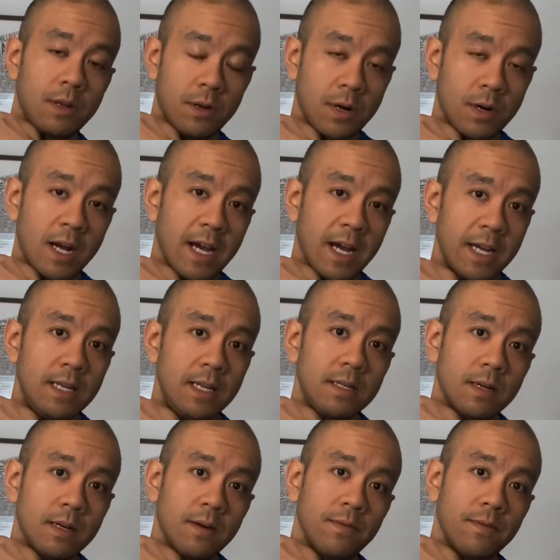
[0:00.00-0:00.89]
height
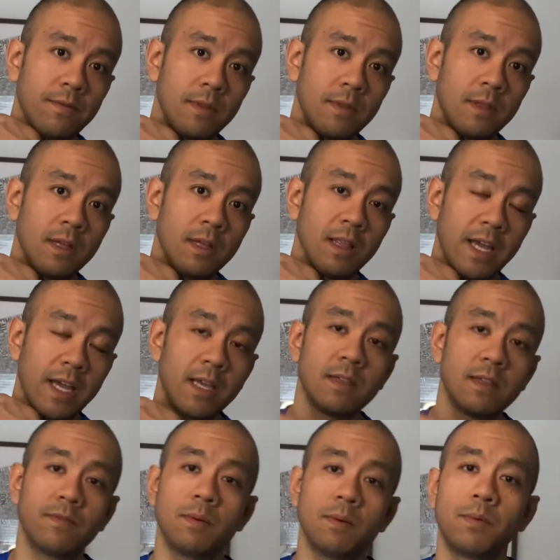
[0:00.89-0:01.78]
of the length
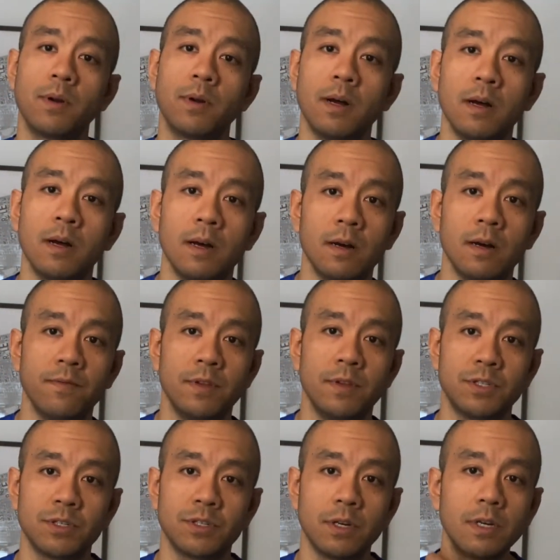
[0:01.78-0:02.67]
of the
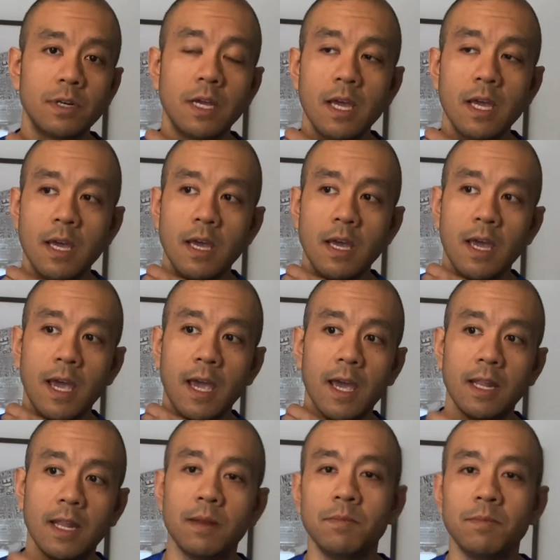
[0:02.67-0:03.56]
shirt,
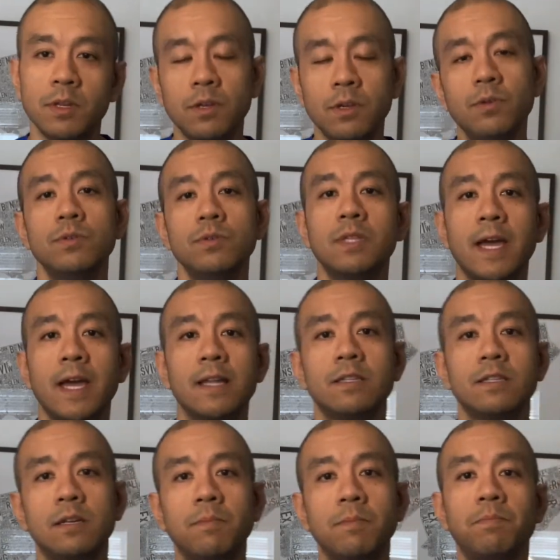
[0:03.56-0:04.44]
and then use that
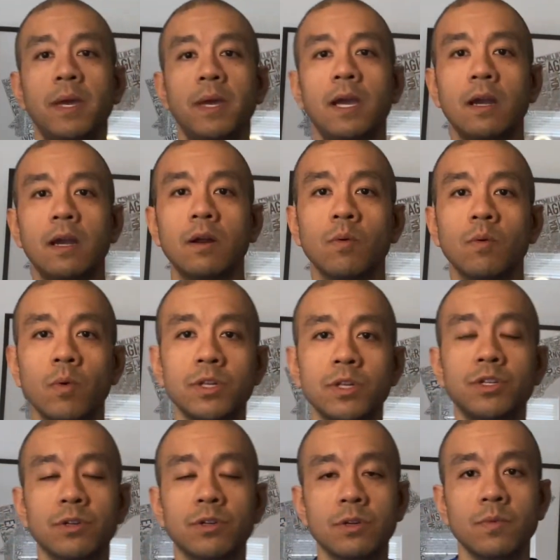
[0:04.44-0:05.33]
to compare what
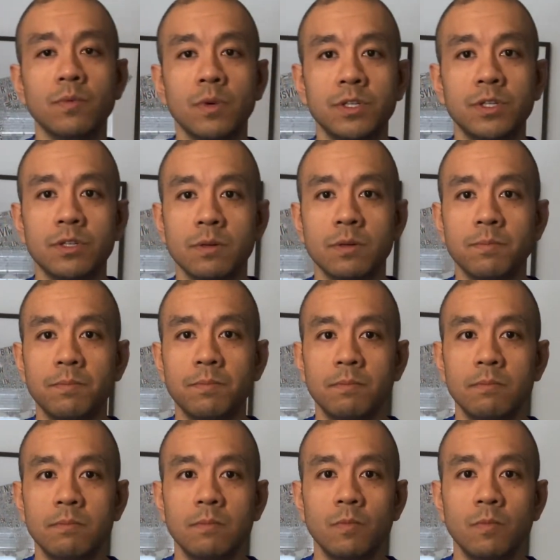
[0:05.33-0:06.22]
you're
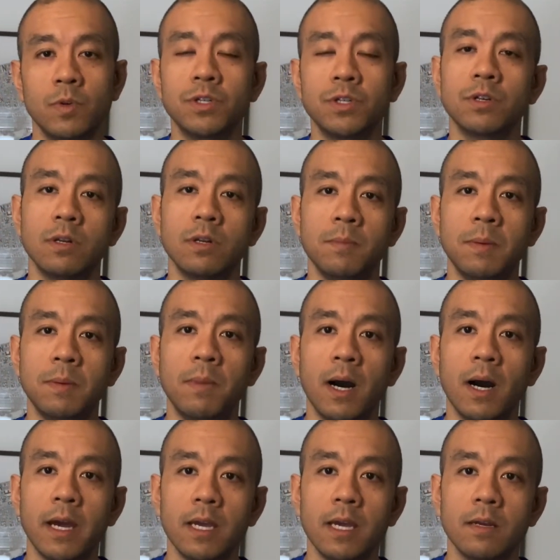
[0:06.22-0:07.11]
going to be
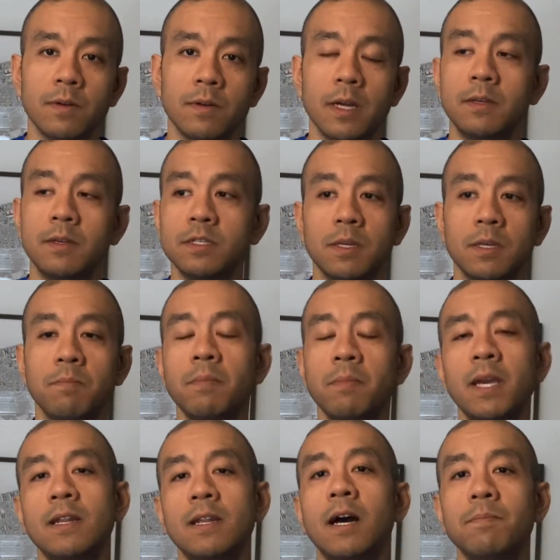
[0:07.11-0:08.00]
buying, right? Because it
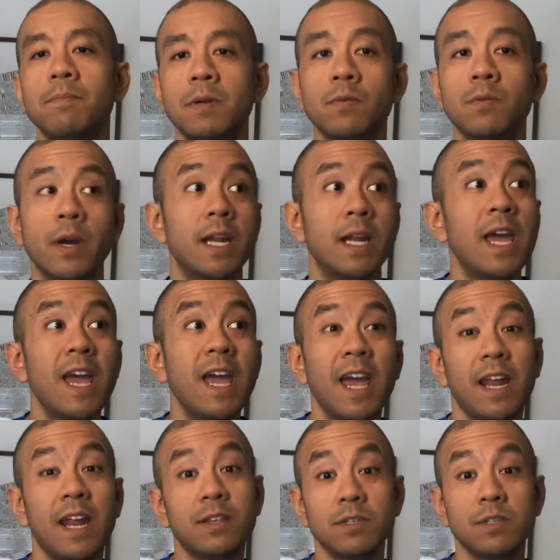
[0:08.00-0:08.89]
may not be right,
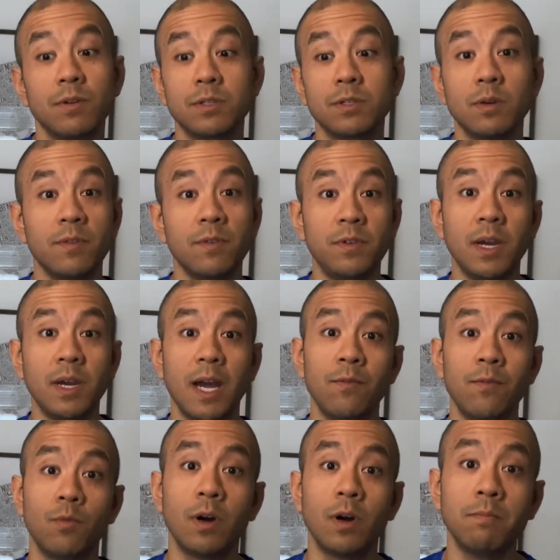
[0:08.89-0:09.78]
and it's also, if you
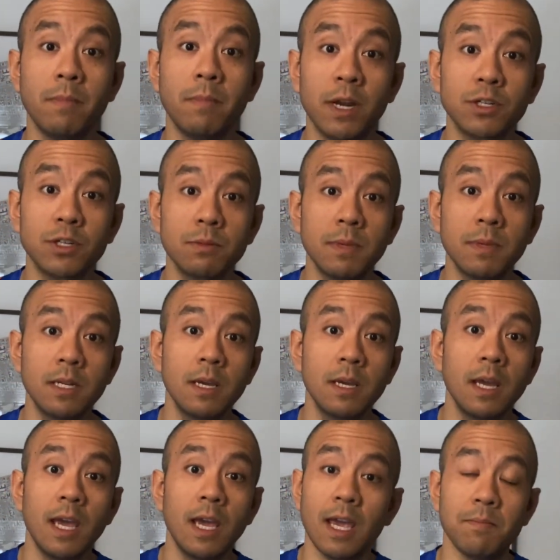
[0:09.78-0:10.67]
have one measurement,
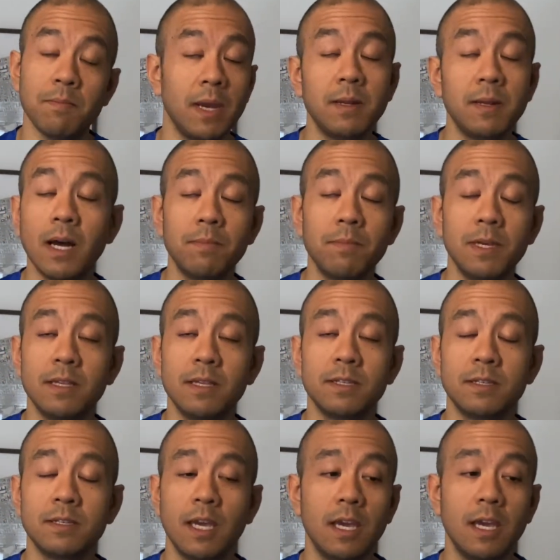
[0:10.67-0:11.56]
it may not be the
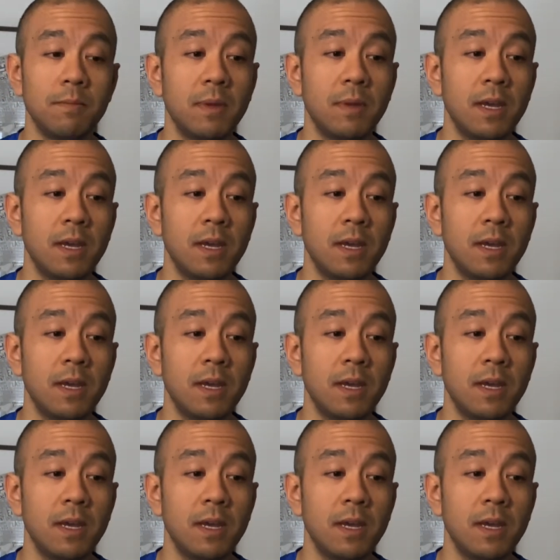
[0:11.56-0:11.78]
same